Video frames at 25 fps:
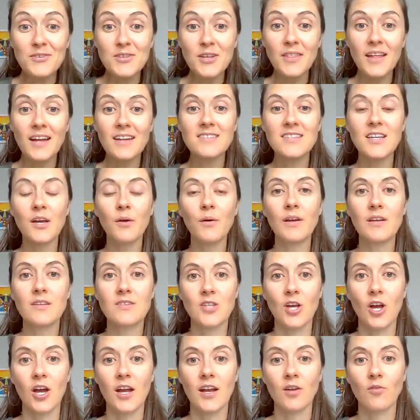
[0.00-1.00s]
So that's our
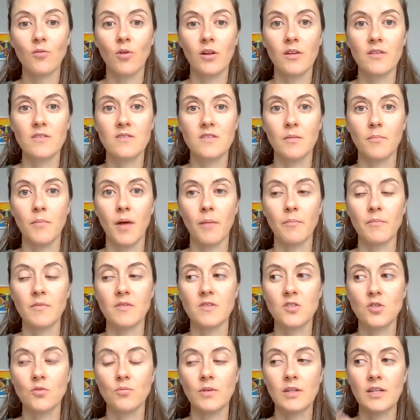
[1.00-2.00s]
exciting role as the mum,
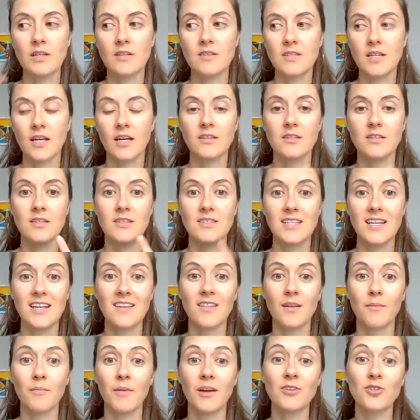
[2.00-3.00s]
is to really start to see
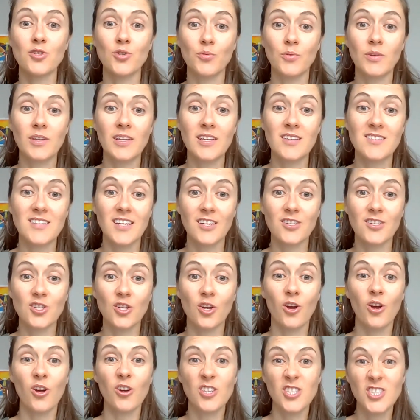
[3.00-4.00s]
them and to really start to
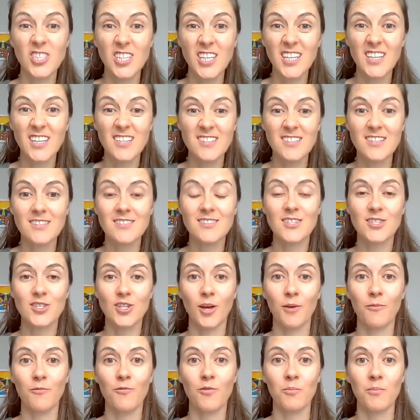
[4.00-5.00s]
go, oh shit, this is the
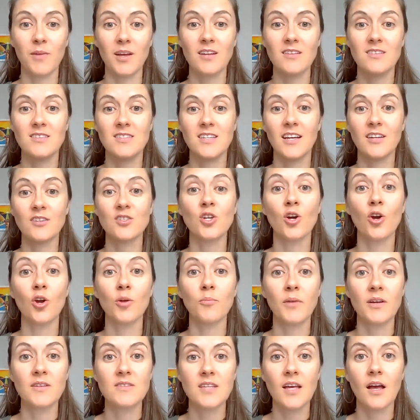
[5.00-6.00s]
time for me to start to
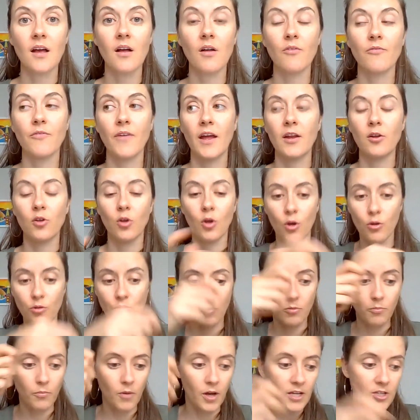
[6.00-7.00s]
own myself and go
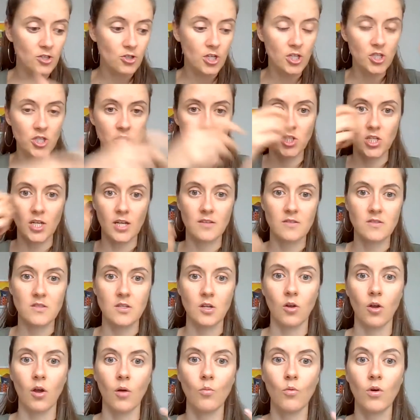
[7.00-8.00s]
through my treasure chest
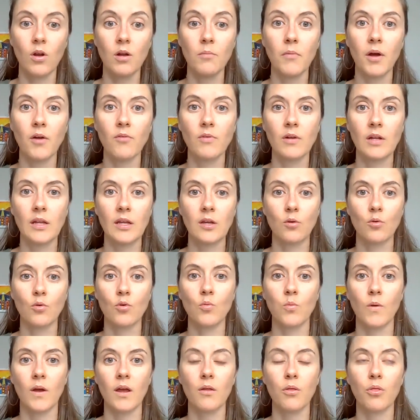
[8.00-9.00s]
and go, what am I really
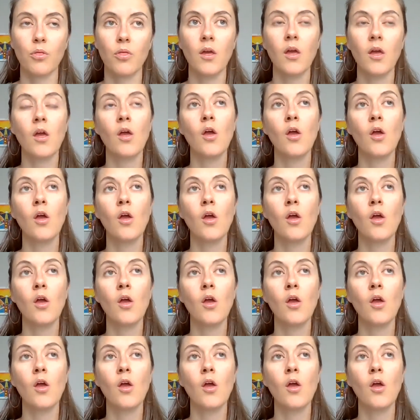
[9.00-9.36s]
good with?